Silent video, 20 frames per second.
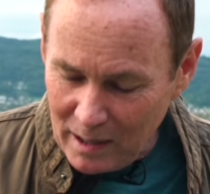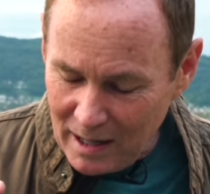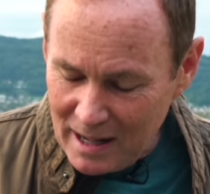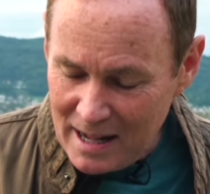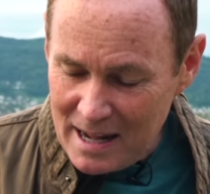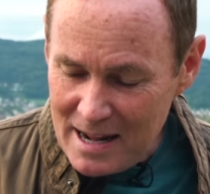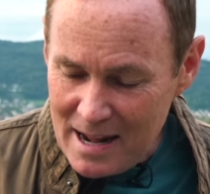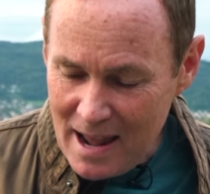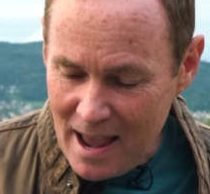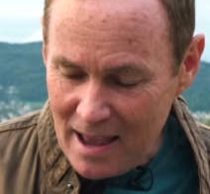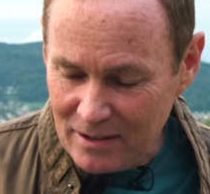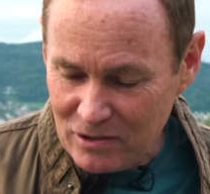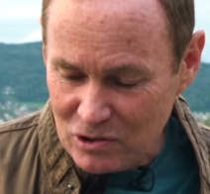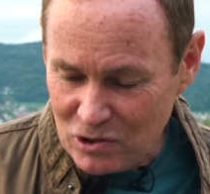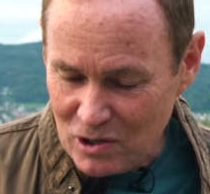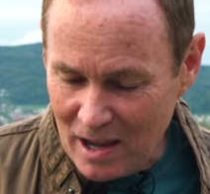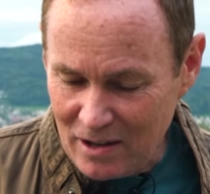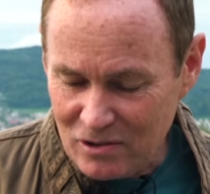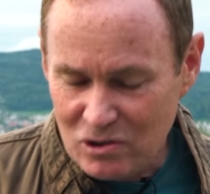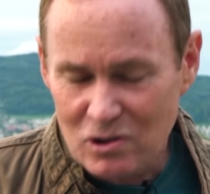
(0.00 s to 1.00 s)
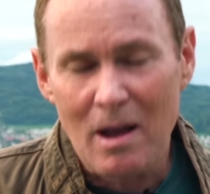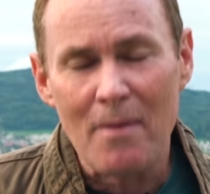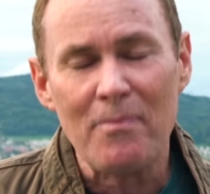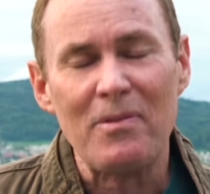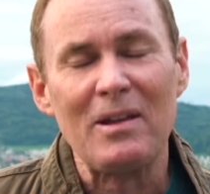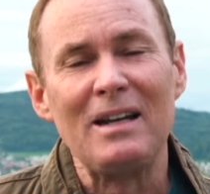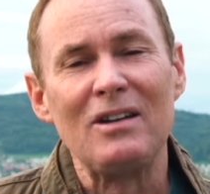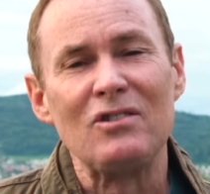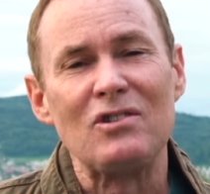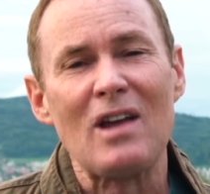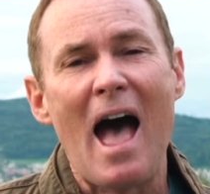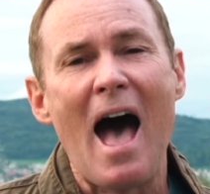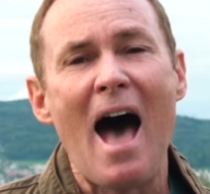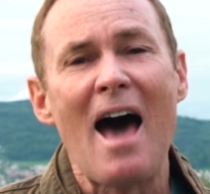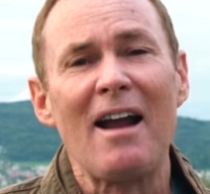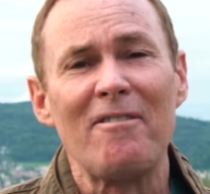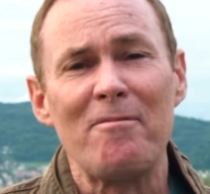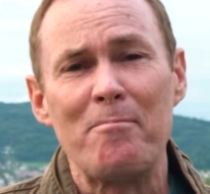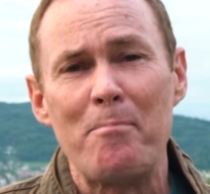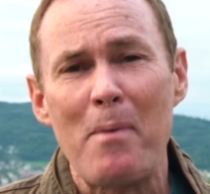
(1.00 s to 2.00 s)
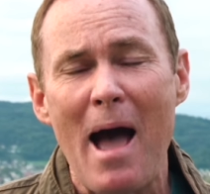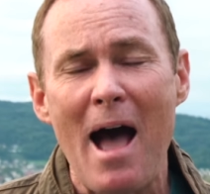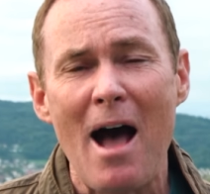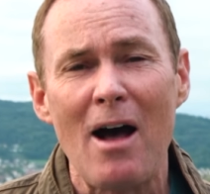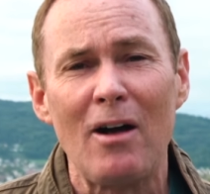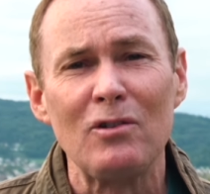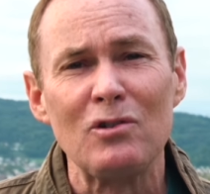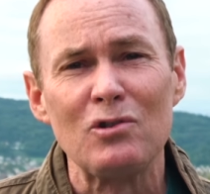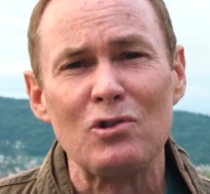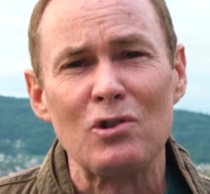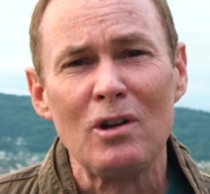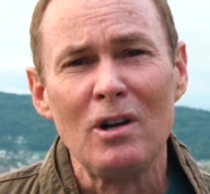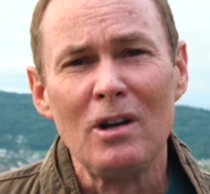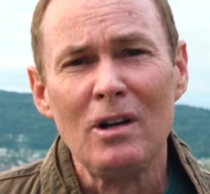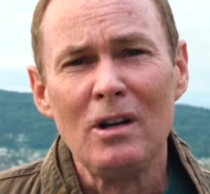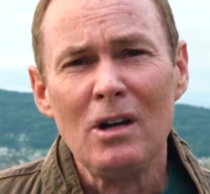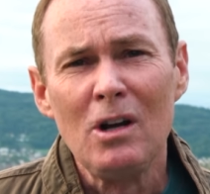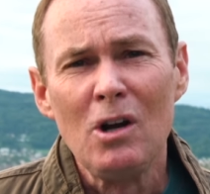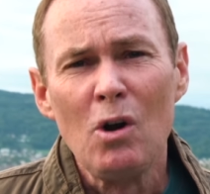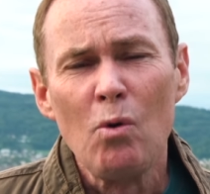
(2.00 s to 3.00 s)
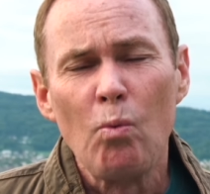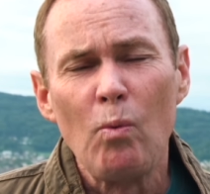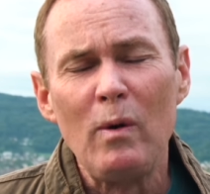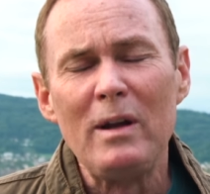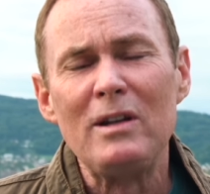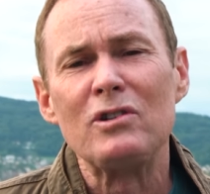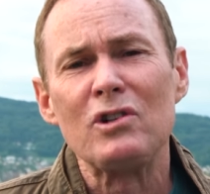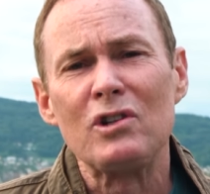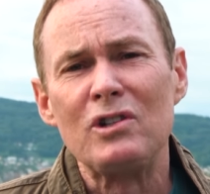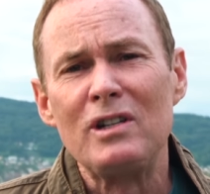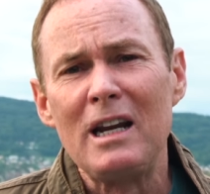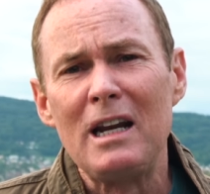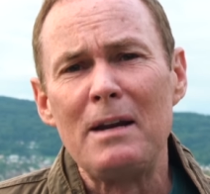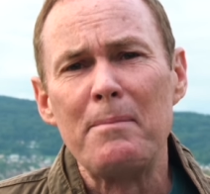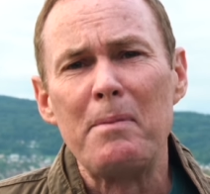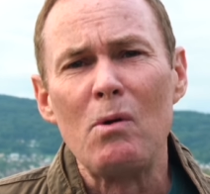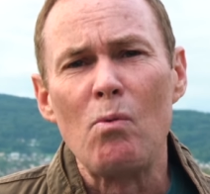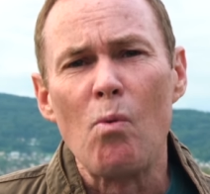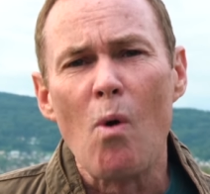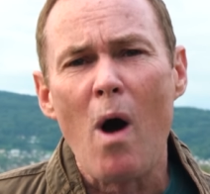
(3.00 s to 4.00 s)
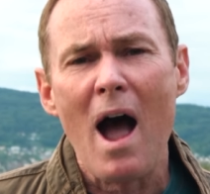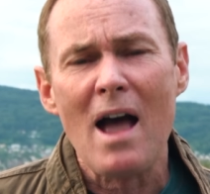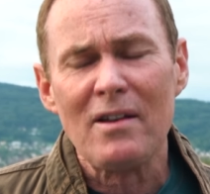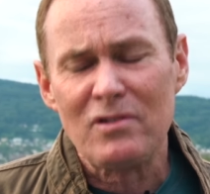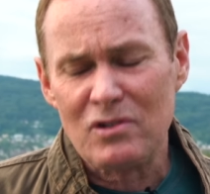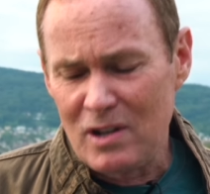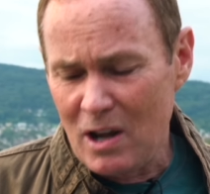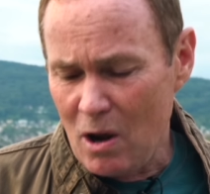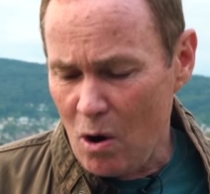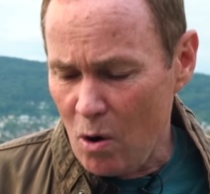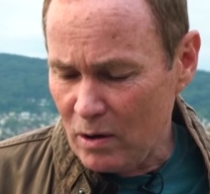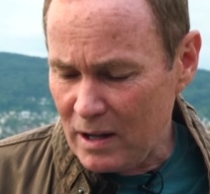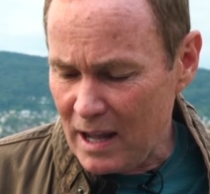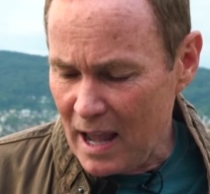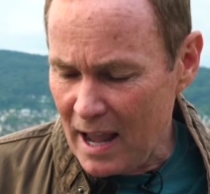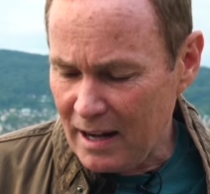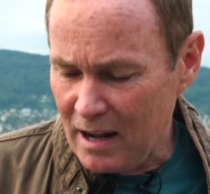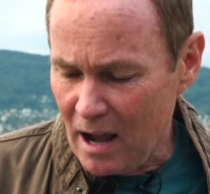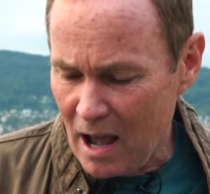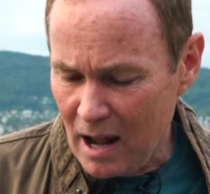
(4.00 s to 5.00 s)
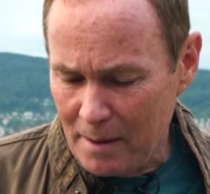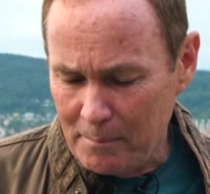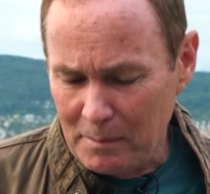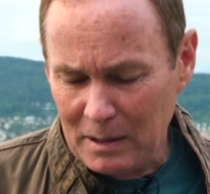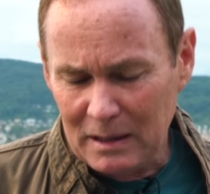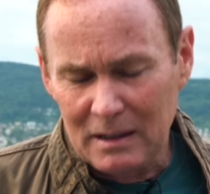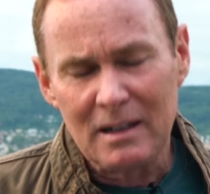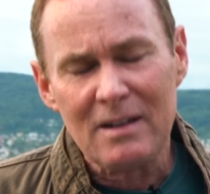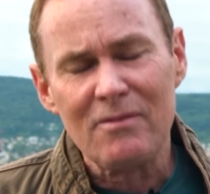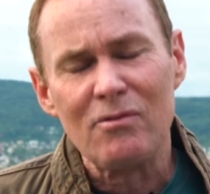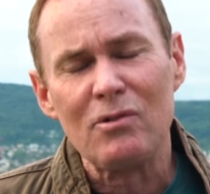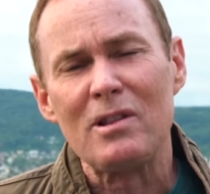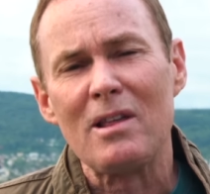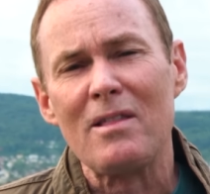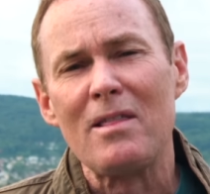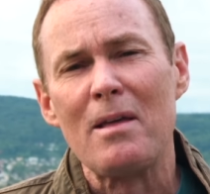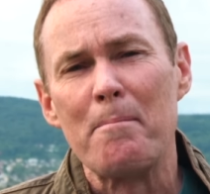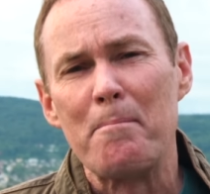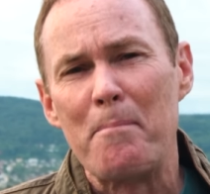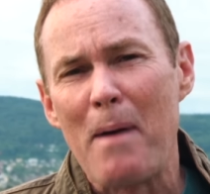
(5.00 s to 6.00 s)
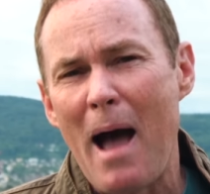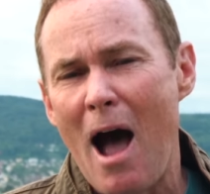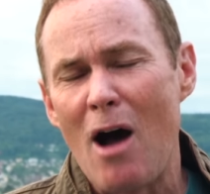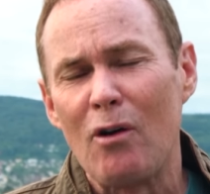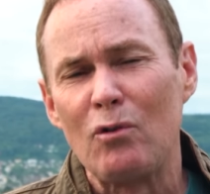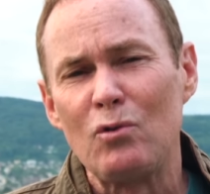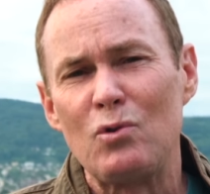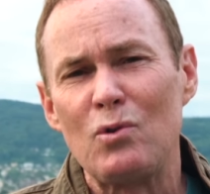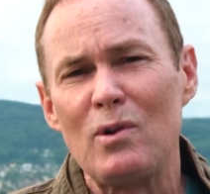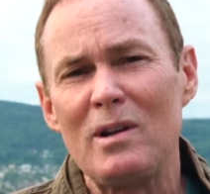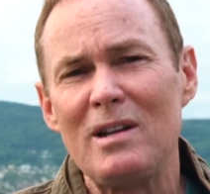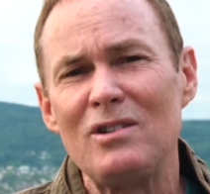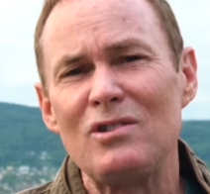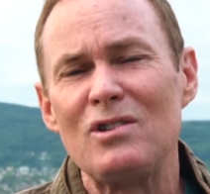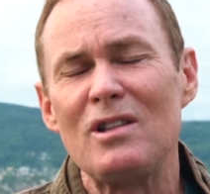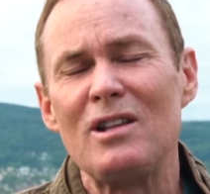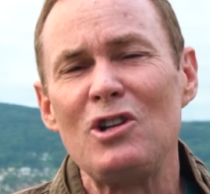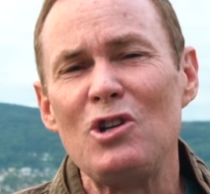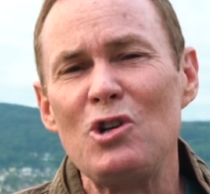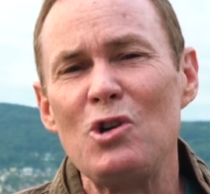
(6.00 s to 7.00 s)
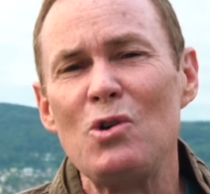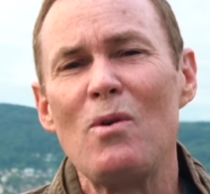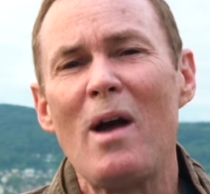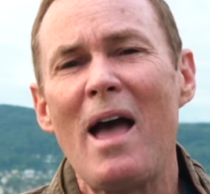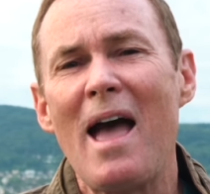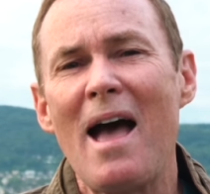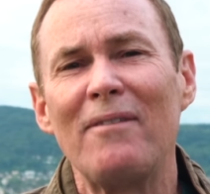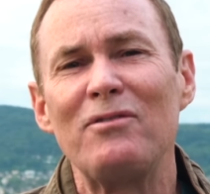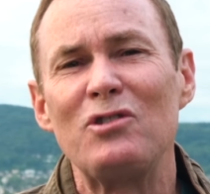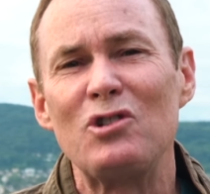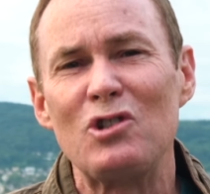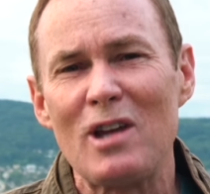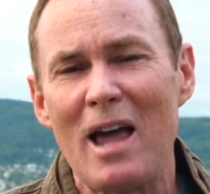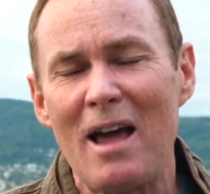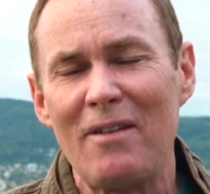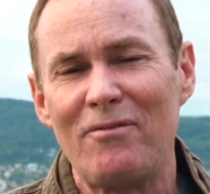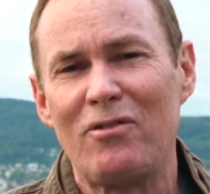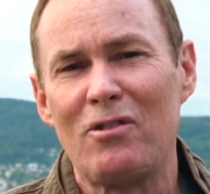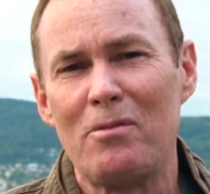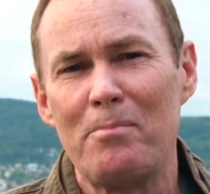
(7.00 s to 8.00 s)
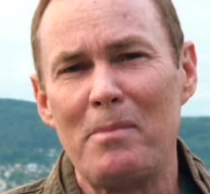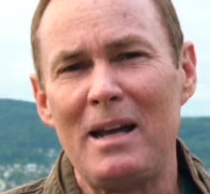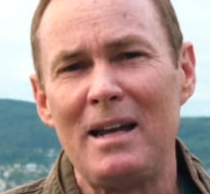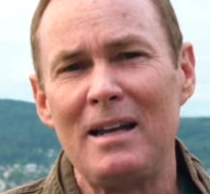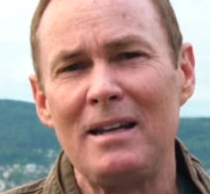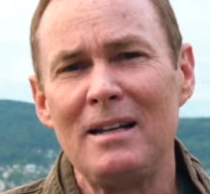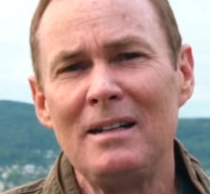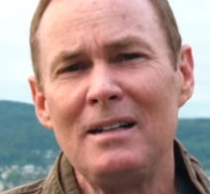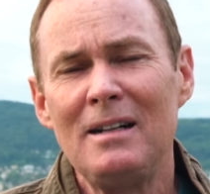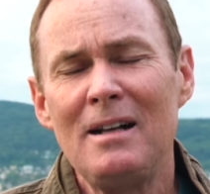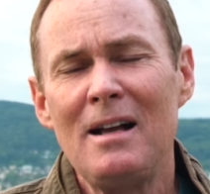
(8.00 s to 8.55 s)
when he has, says something is out of bounds, we just need to be wise and say, okay, God, I'm going to live within the boundaries that you have set for me,